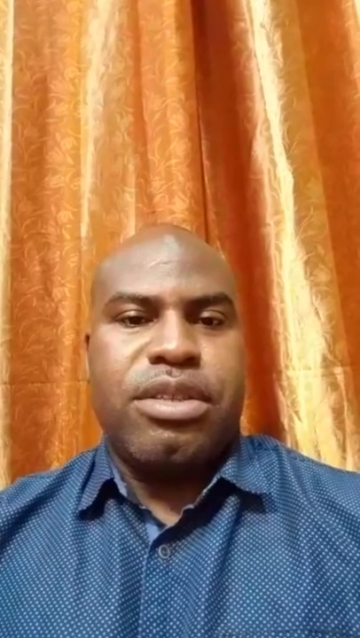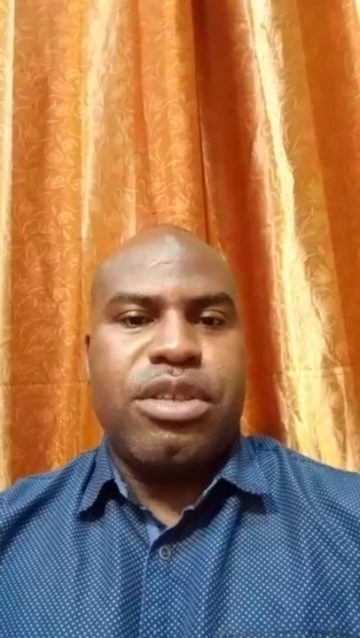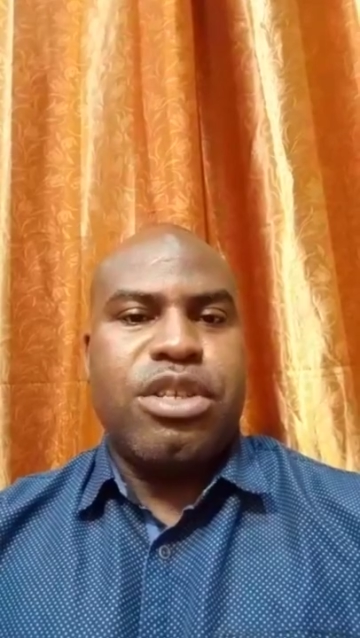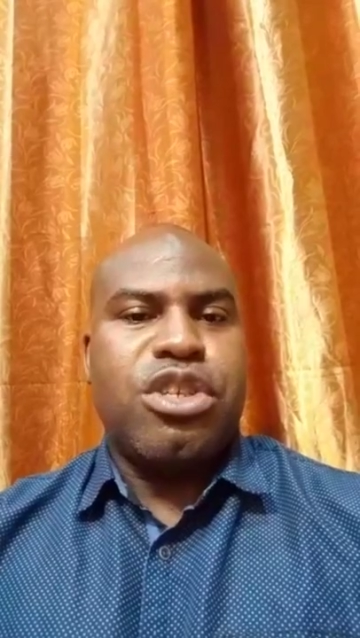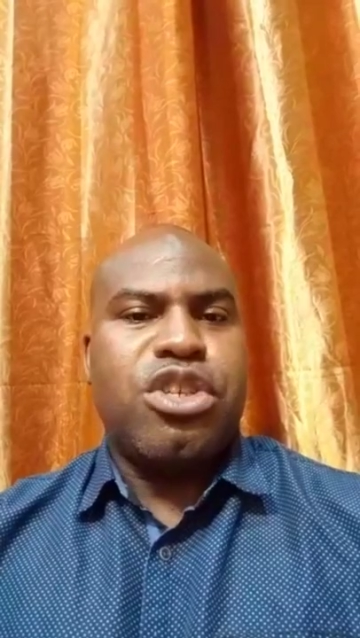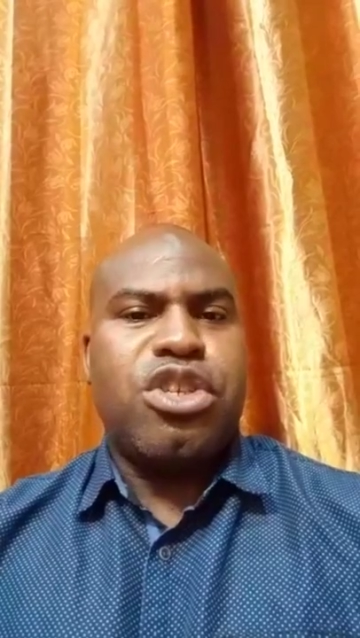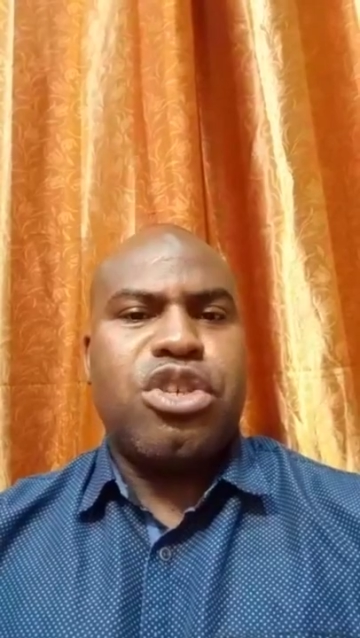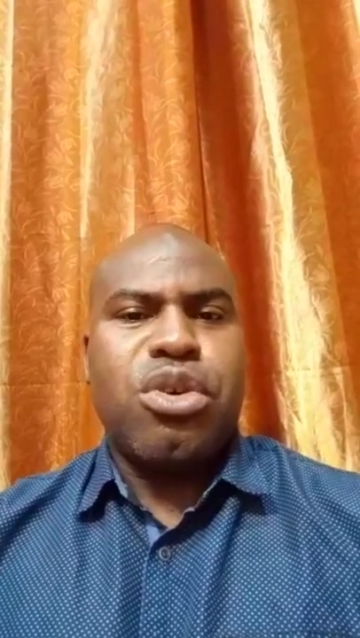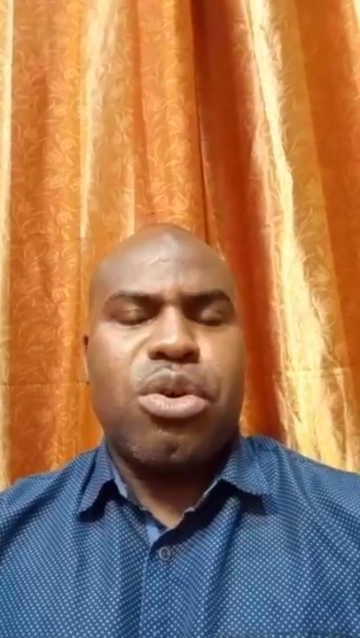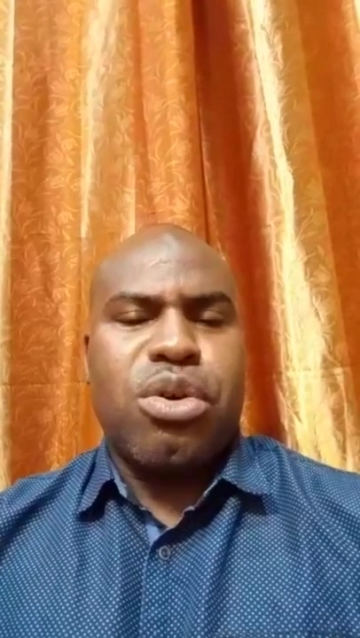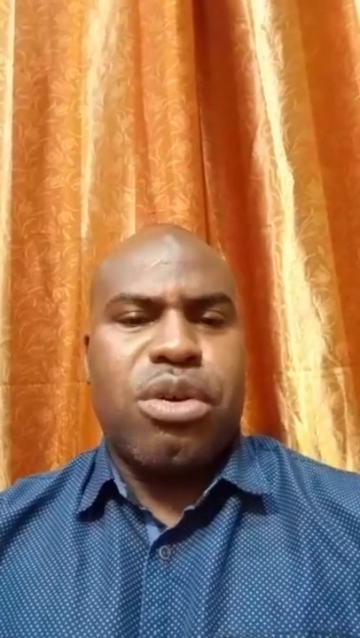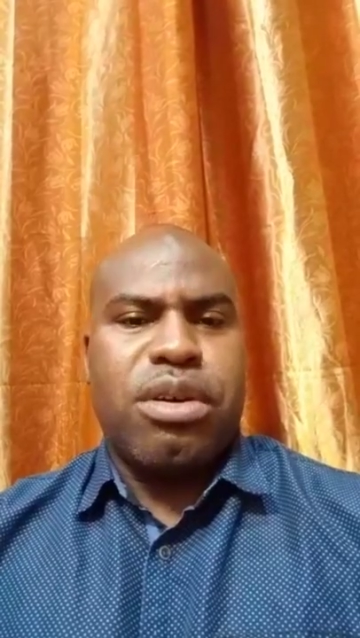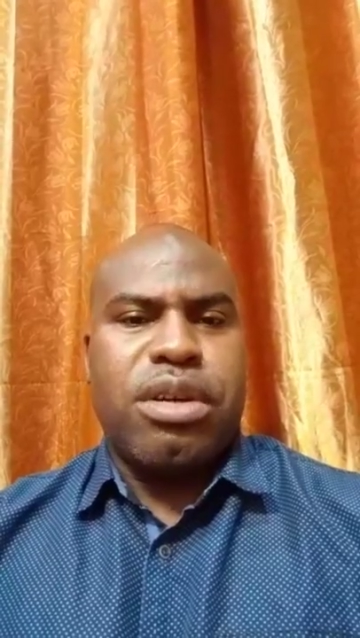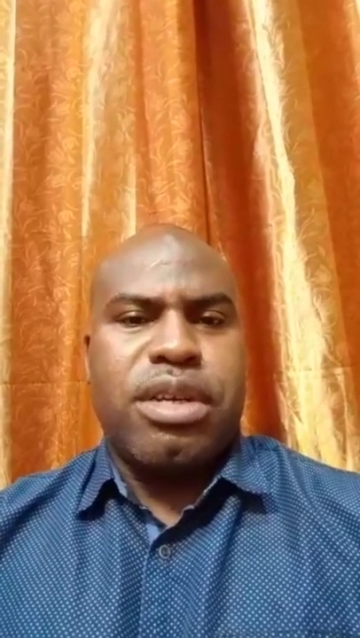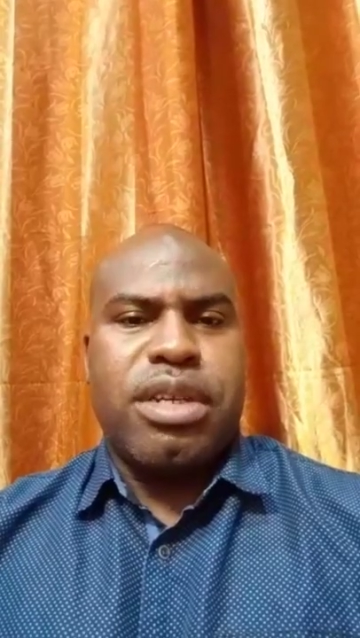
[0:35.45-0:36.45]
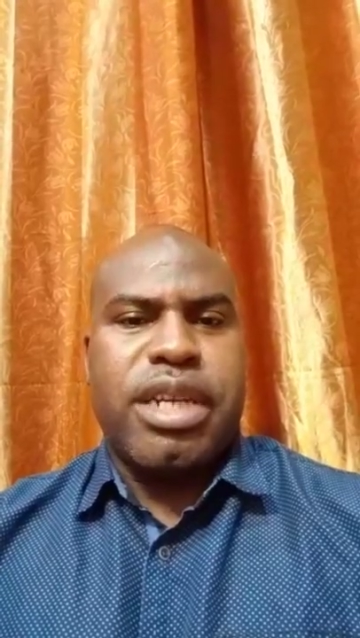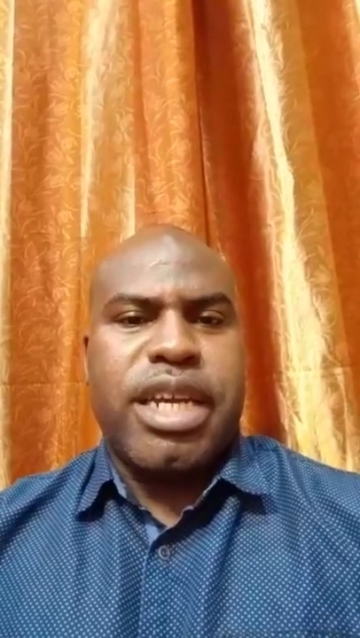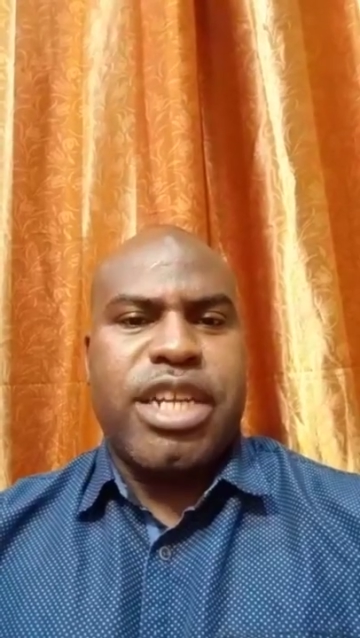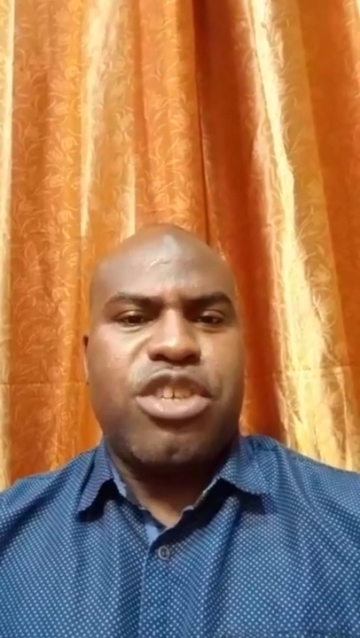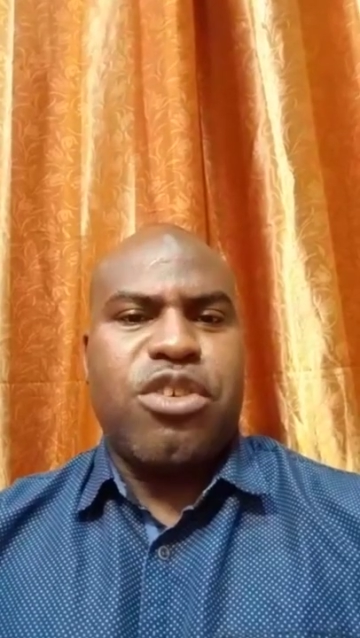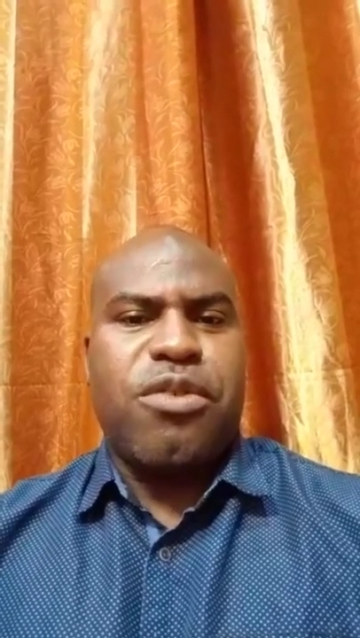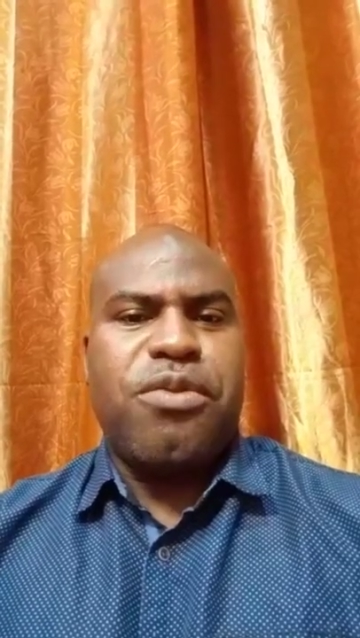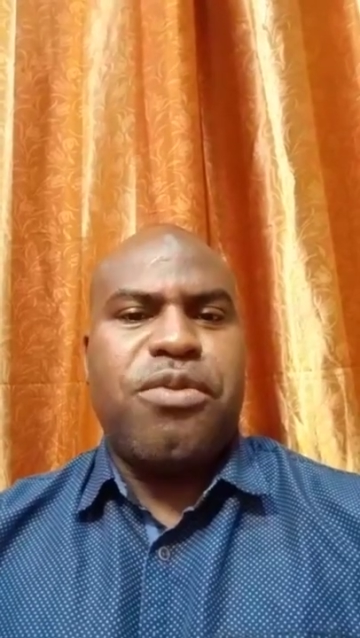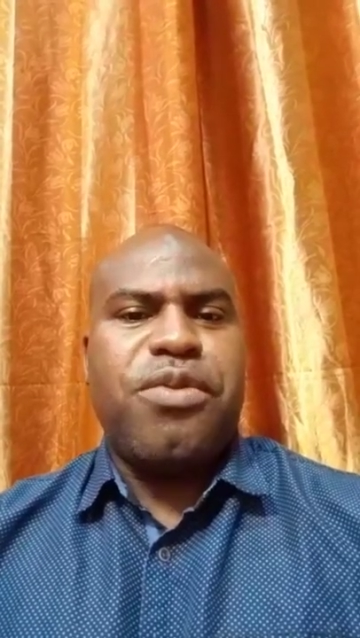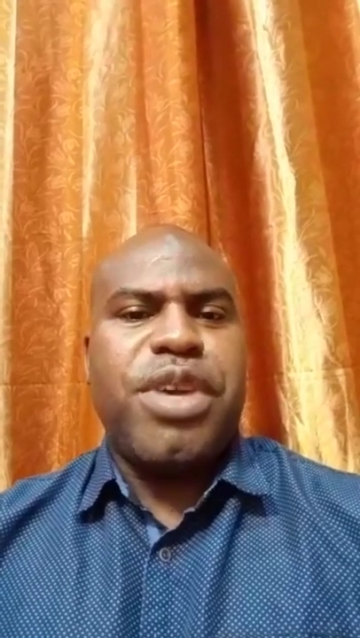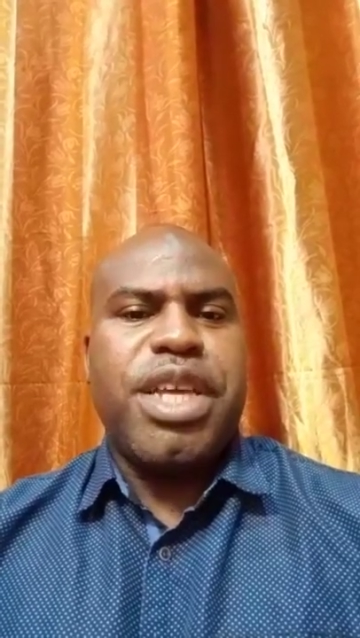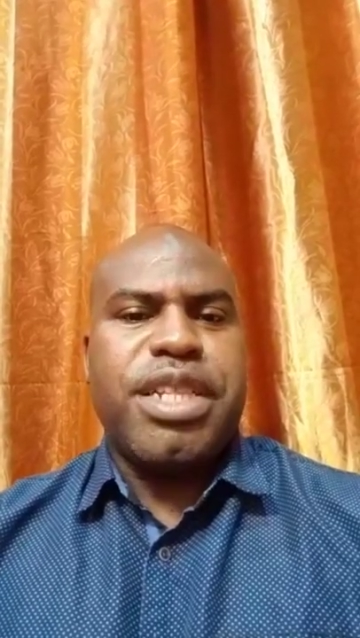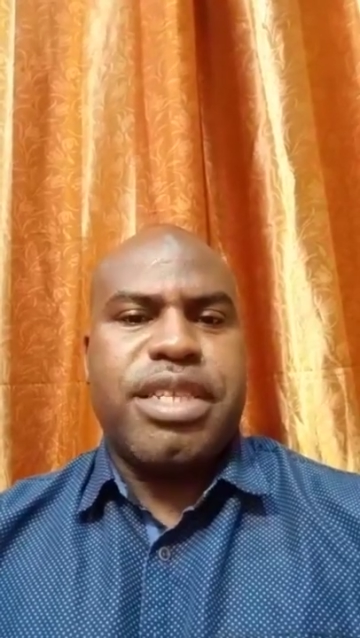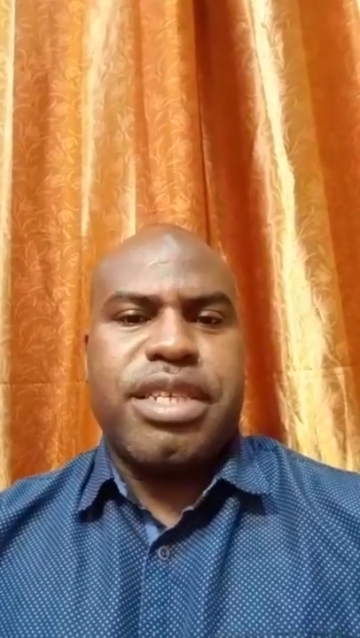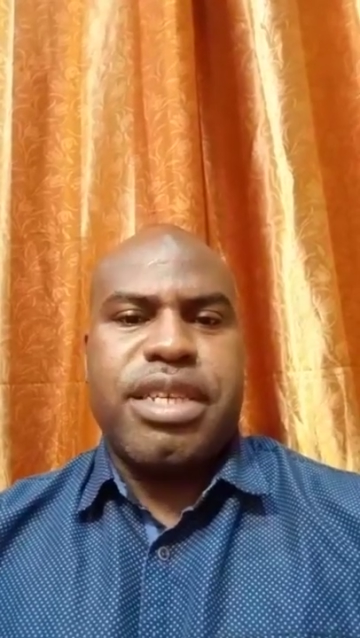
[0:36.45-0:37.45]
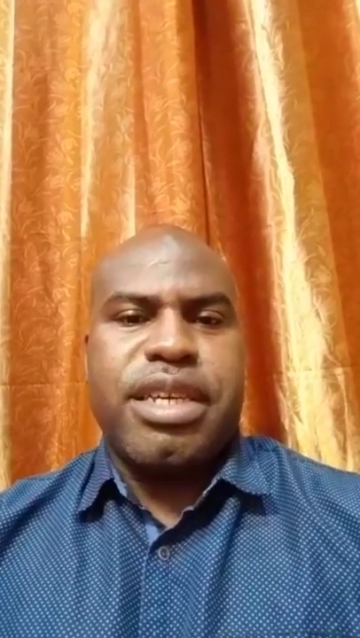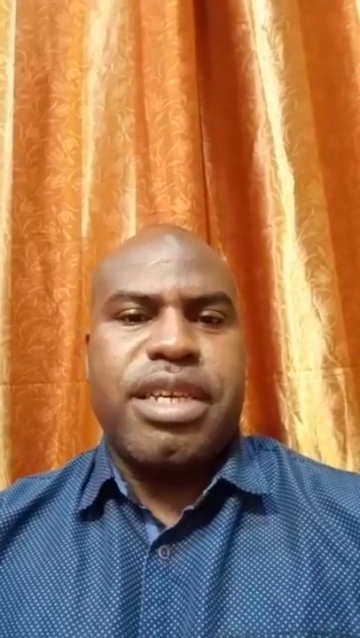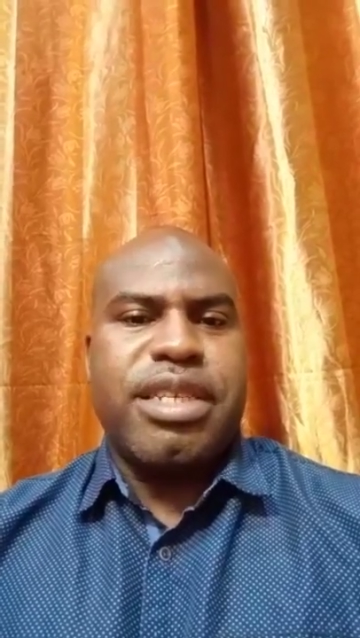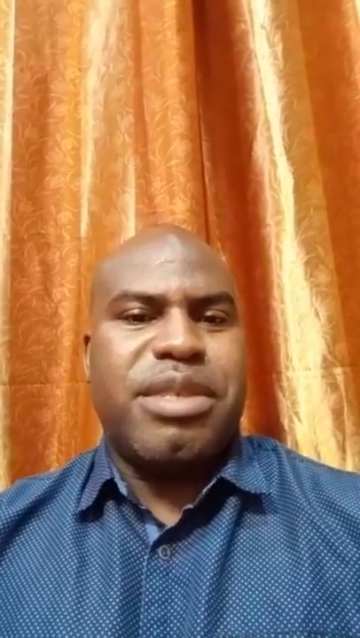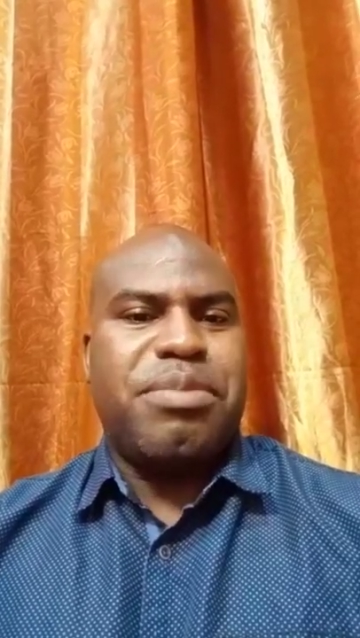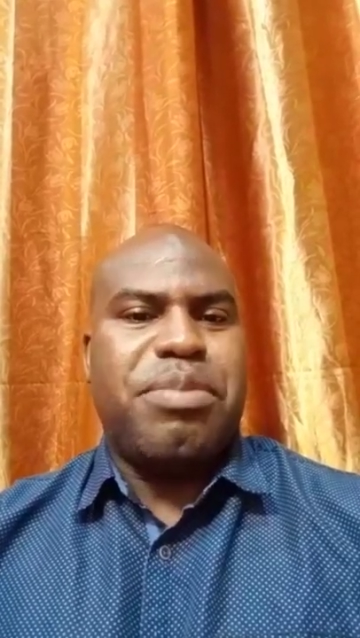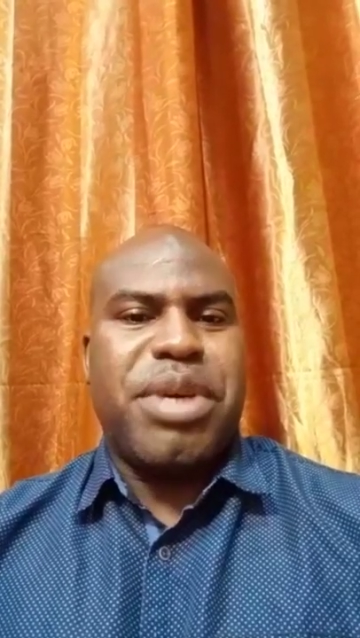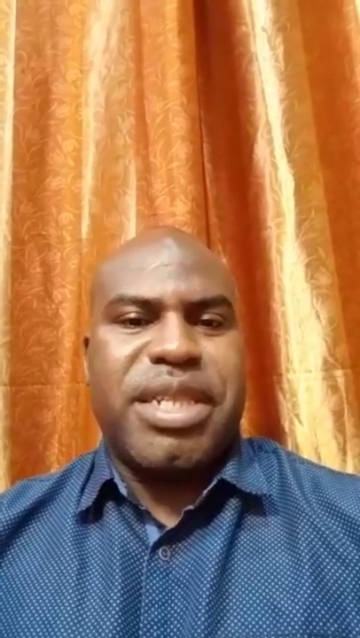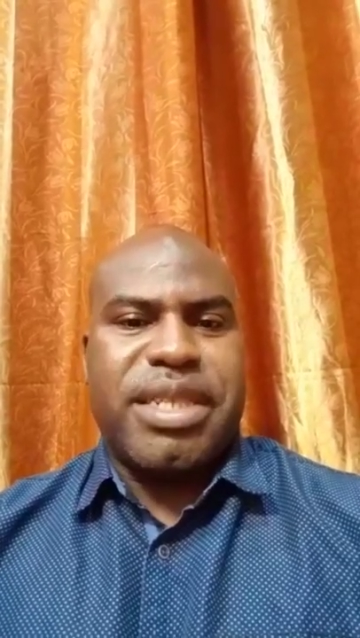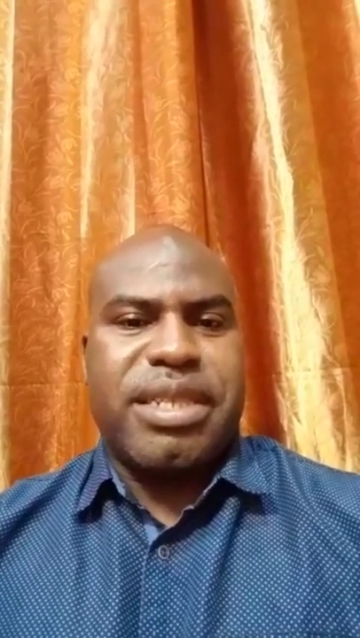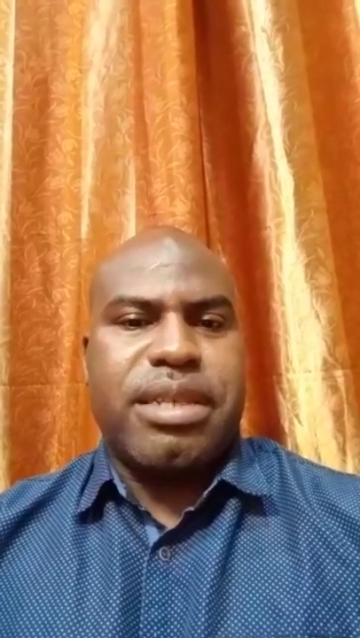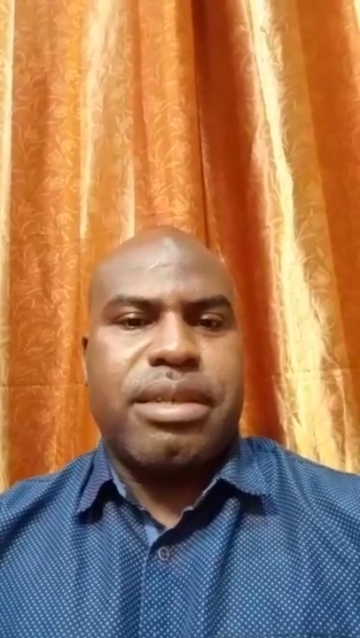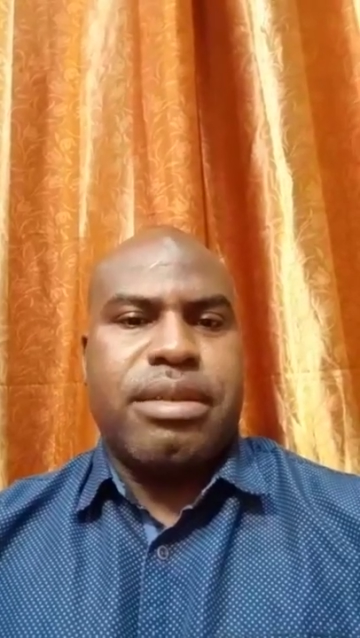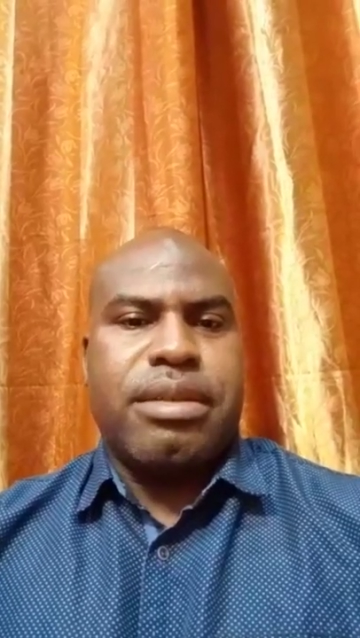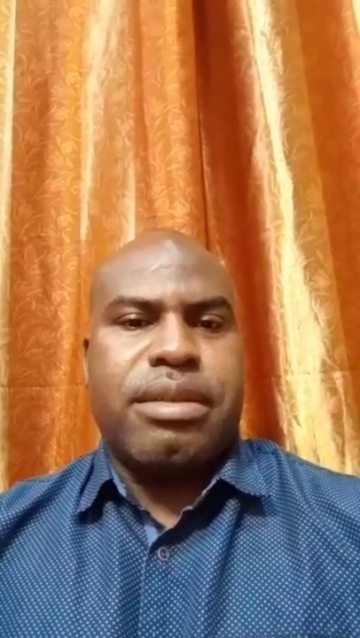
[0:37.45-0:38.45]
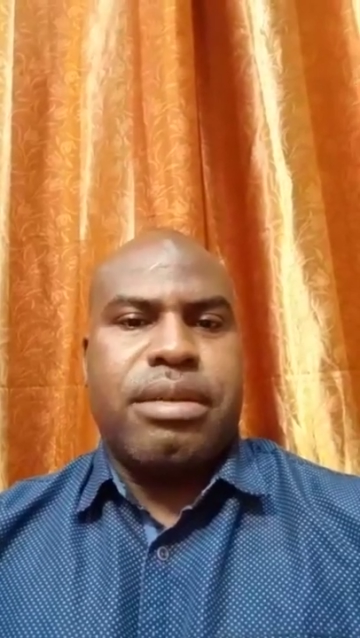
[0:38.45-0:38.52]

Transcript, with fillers: to ensure that your faith is built.